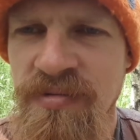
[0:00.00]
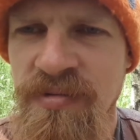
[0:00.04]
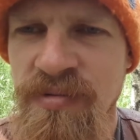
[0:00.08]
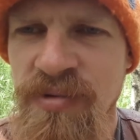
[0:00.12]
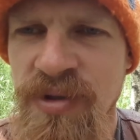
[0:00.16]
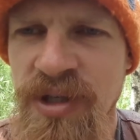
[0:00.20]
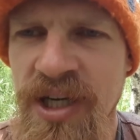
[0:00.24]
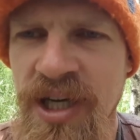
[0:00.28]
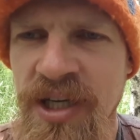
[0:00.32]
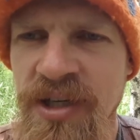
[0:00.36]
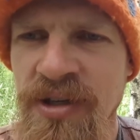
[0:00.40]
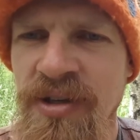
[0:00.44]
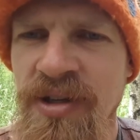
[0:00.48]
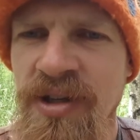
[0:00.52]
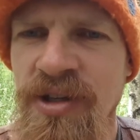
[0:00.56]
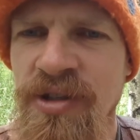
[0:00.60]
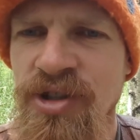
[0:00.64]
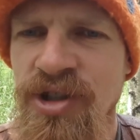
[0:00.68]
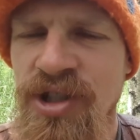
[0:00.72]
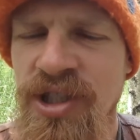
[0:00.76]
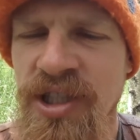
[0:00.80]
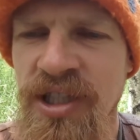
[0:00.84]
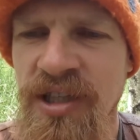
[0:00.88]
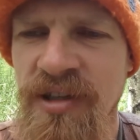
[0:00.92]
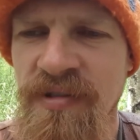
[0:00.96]
We cannot
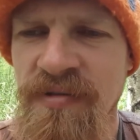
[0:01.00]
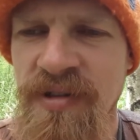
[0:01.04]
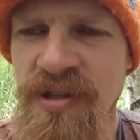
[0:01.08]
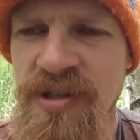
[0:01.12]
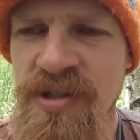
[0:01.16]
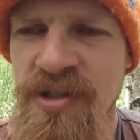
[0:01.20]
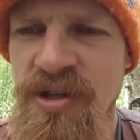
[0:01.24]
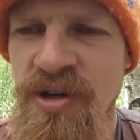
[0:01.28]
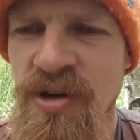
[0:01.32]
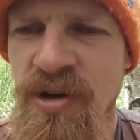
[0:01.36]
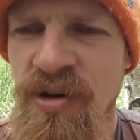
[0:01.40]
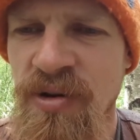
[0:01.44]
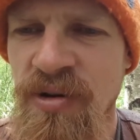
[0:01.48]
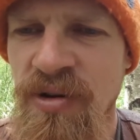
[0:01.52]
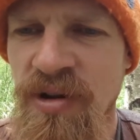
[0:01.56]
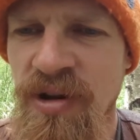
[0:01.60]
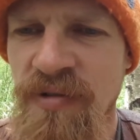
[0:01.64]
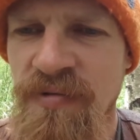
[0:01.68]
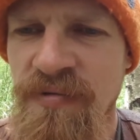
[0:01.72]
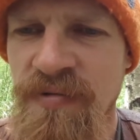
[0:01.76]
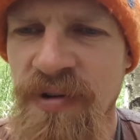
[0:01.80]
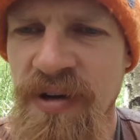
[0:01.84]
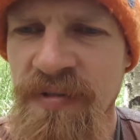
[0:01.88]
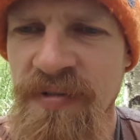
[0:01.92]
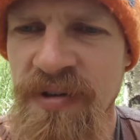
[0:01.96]
achieve this goal
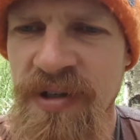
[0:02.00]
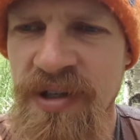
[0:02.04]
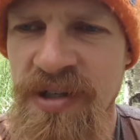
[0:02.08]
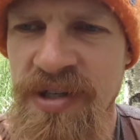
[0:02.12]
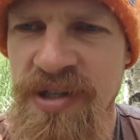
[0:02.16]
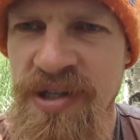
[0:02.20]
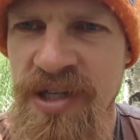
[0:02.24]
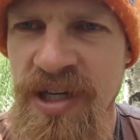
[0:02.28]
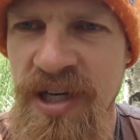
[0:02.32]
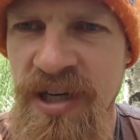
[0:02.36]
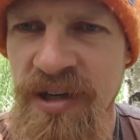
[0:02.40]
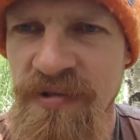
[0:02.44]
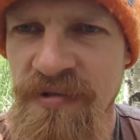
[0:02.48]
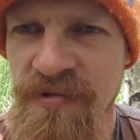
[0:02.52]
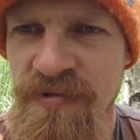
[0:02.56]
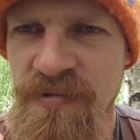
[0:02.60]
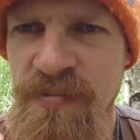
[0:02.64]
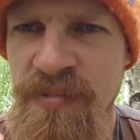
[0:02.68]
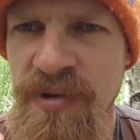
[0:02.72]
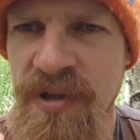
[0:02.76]
of having a safe